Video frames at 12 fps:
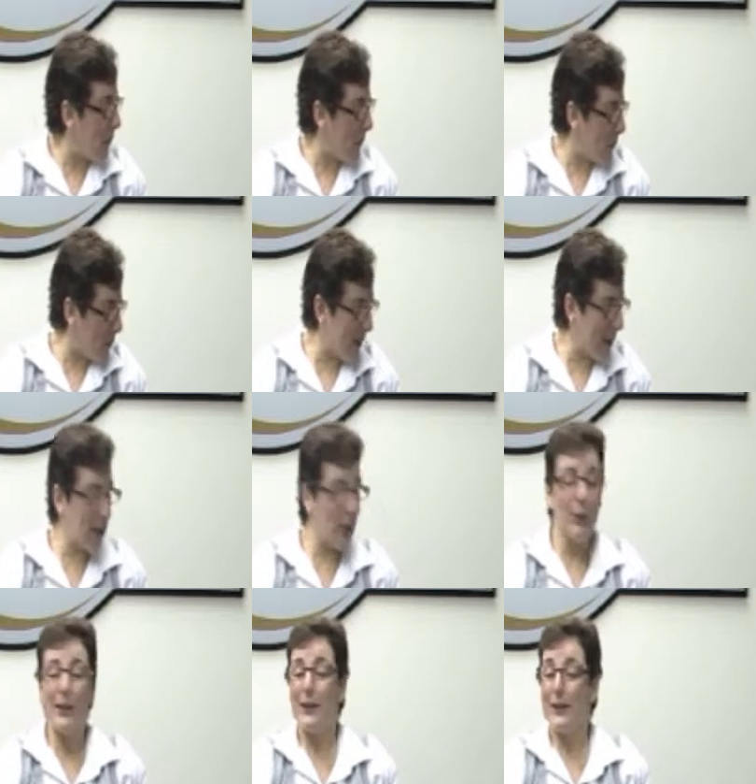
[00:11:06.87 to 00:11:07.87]
be putting all
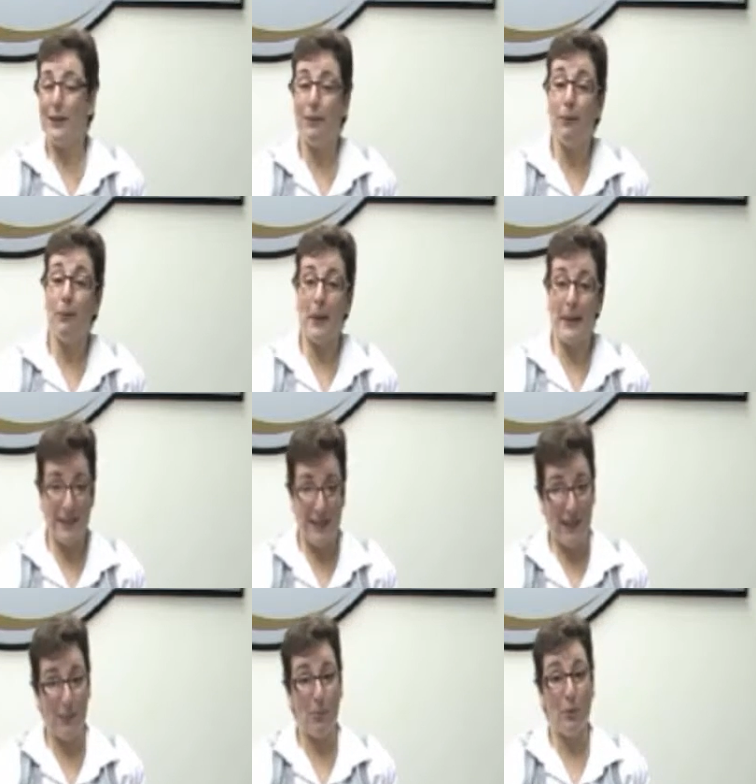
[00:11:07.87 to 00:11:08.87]
this
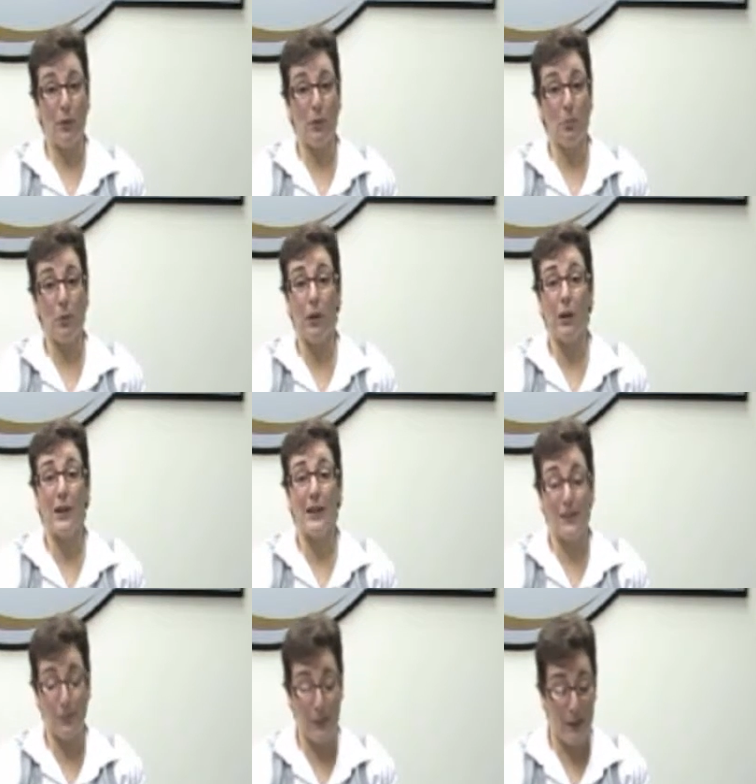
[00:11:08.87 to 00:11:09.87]
information up on the blog
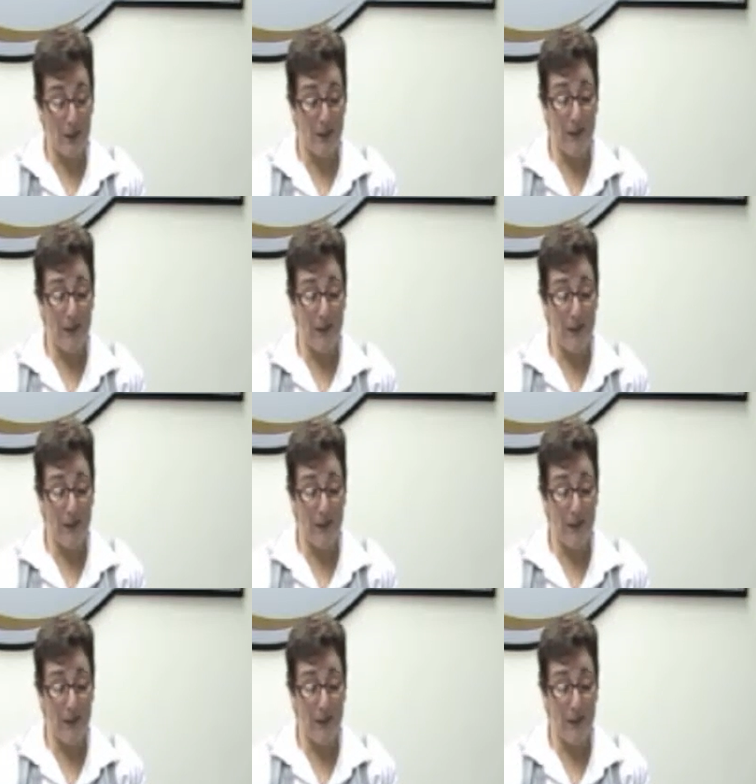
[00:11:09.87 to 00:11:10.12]
as well,